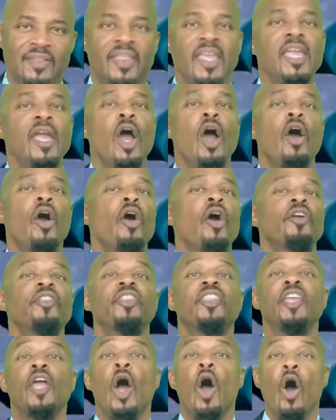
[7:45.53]
They are
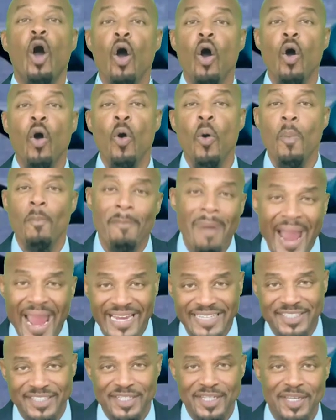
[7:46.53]
the
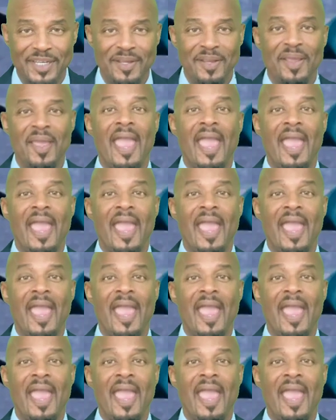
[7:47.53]
almighty